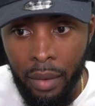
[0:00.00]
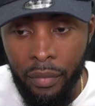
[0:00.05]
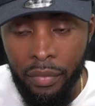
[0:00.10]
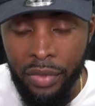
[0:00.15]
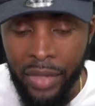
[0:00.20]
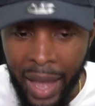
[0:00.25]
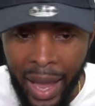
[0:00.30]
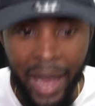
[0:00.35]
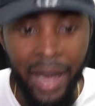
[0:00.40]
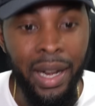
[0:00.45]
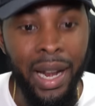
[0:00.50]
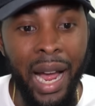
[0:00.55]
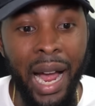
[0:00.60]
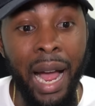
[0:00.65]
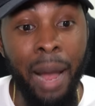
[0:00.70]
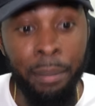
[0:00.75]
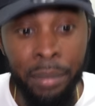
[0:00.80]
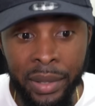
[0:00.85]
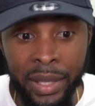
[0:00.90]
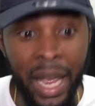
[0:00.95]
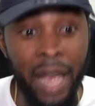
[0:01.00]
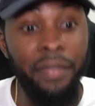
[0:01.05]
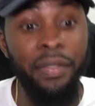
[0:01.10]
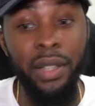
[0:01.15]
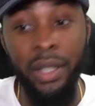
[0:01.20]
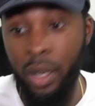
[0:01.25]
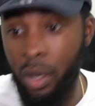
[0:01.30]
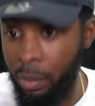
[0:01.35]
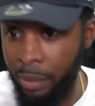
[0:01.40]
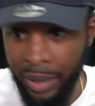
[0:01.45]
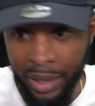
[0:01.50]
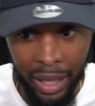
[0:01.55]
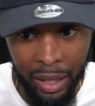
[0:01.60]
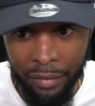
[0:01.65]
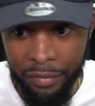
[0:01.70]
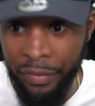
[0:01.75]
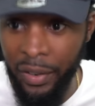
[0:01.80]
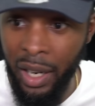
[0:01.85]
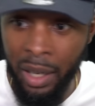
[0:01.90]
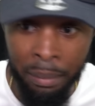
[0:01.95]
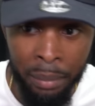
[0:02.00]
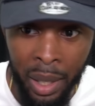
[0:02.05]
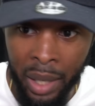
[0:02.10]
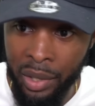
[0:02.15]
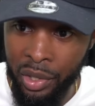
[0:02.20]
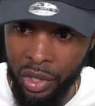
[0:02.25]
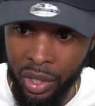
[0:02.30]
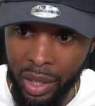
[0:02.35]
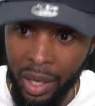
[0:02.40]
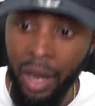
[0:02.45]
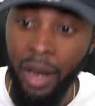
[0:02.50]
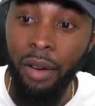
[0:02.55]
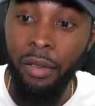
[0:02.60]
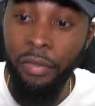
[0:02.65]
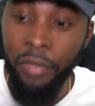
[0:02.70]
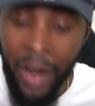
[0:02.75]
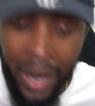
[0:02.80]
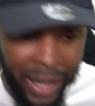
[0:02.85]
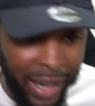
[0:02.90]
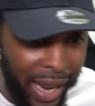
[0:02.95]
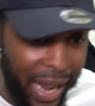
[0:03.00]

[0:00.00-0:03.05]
then I'm definitely gonna be like, fuck Bungie. Fuck